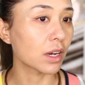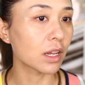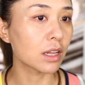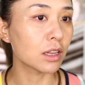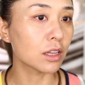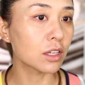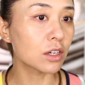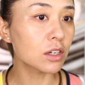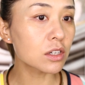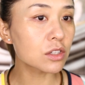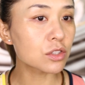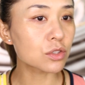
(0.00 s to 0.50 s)
It
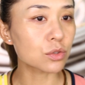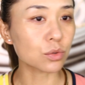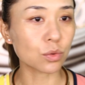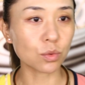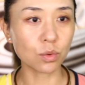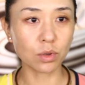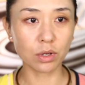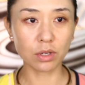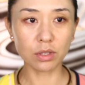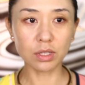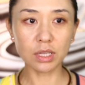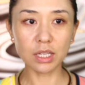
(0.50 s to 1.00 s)
looks
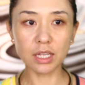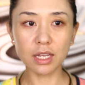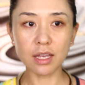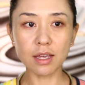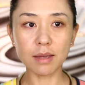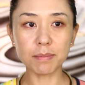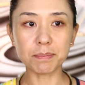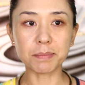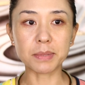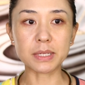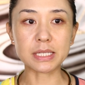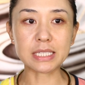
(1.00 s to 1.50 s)

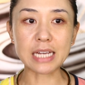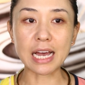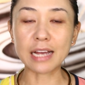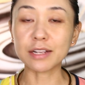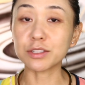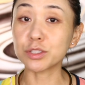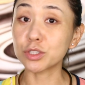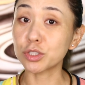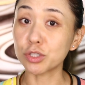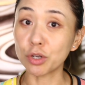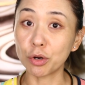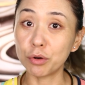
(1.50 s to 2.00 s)
oily, but
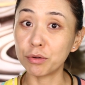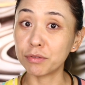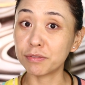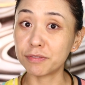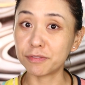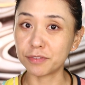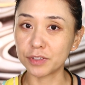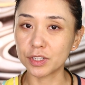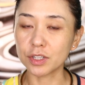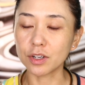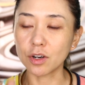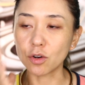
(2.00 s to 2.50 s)
I don't
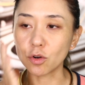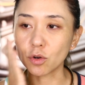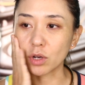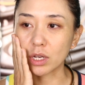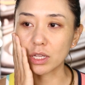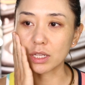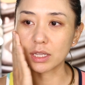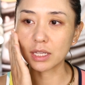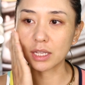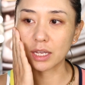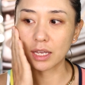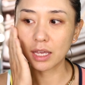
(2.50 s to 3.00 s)
feel
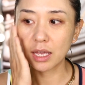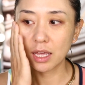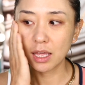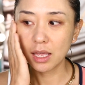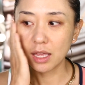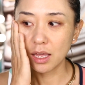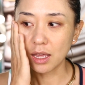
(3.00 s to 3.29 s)
oily.